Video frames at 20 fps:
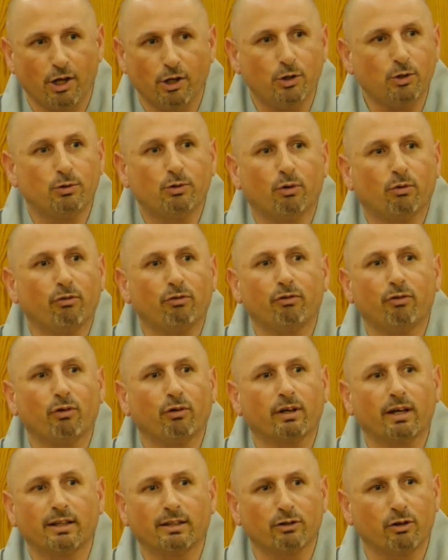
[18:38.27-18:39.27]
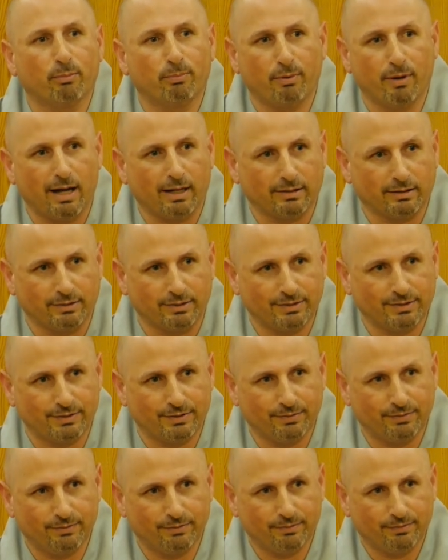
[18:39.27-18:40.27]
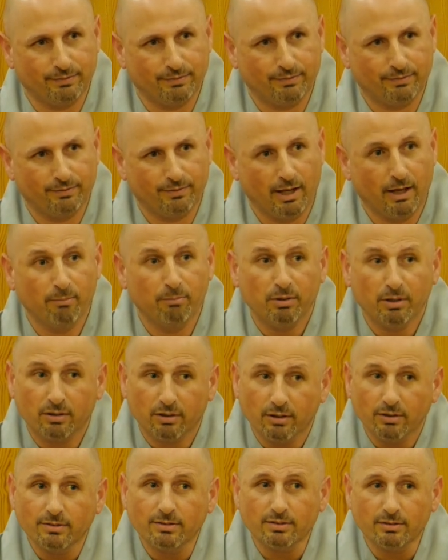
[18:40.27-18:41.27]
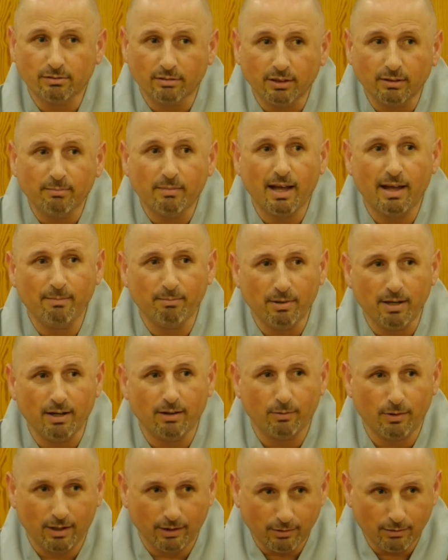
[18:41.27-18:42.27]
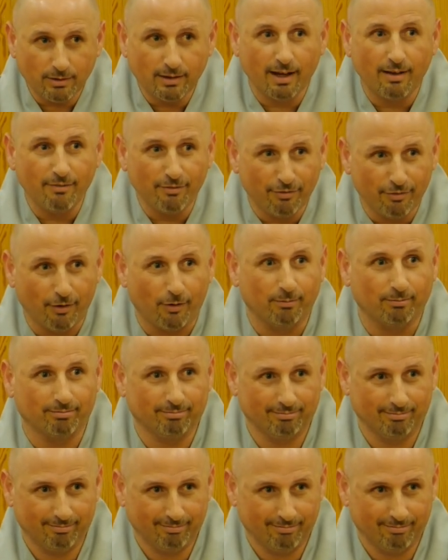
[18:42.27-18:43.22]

You don't forget your practice because you remember where you come from.